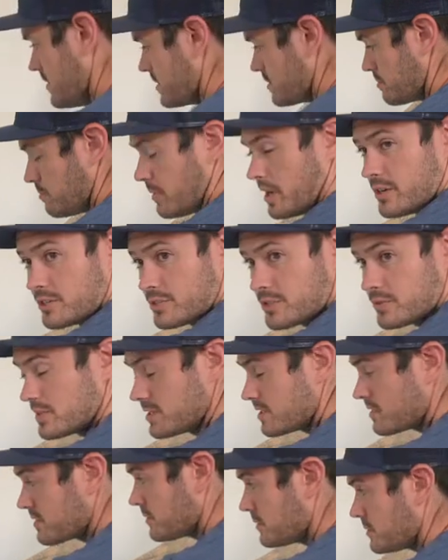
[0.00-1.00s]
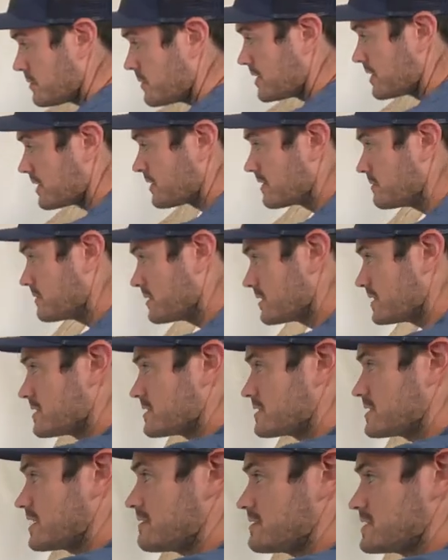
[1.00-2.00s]
this ball joint is holding with
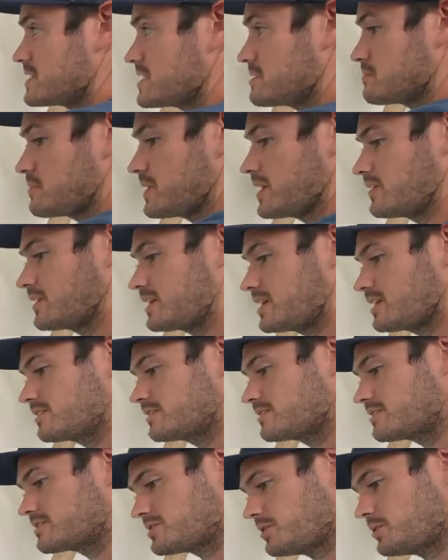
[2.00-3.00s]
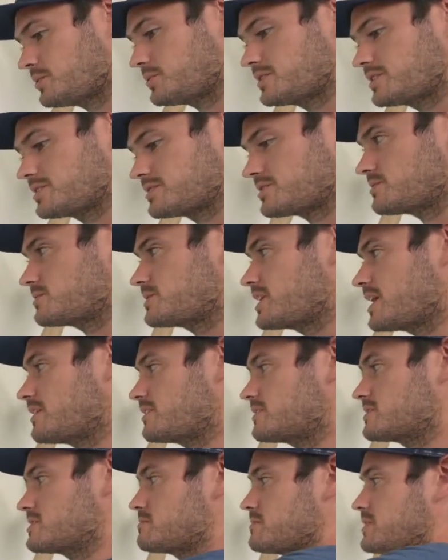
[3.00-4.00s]
this 17-pound antler. It's holding 2
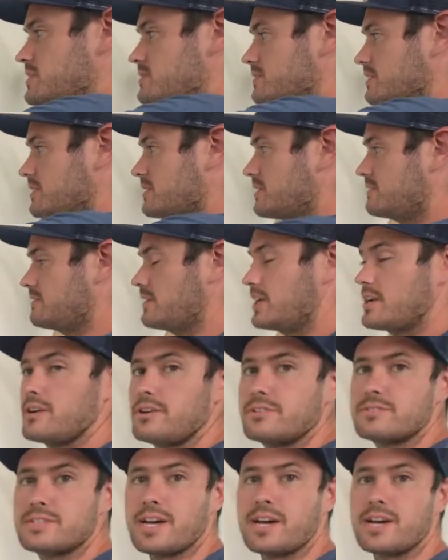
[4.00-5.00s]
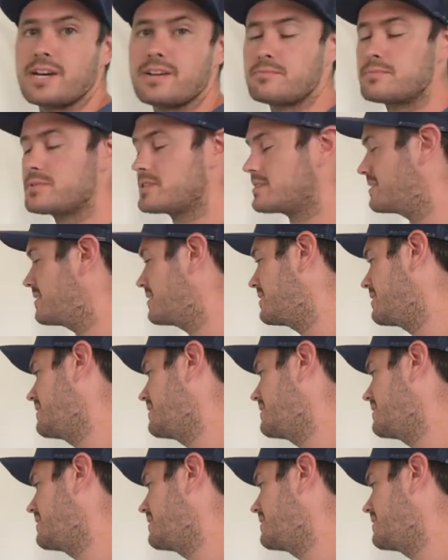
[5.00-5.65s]
gallons of milk at all times.